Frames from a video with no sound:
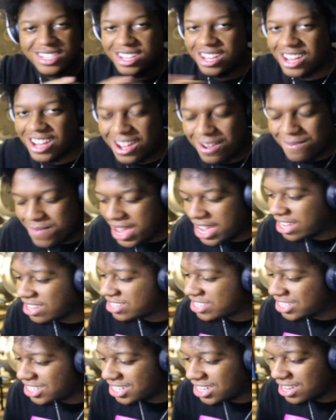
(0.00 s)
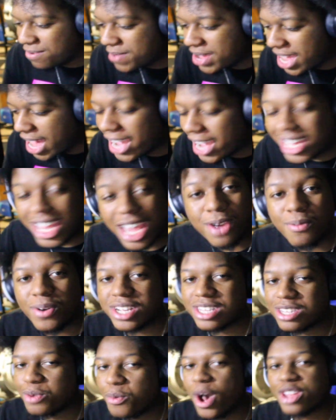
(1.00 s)
Amazing. I can't
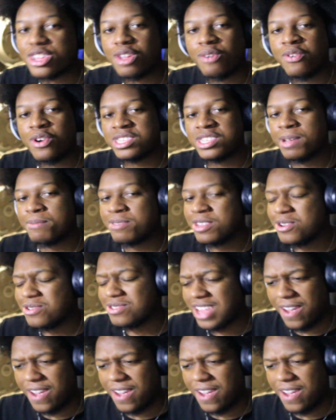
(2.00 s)
wait to watch the first episode. It's like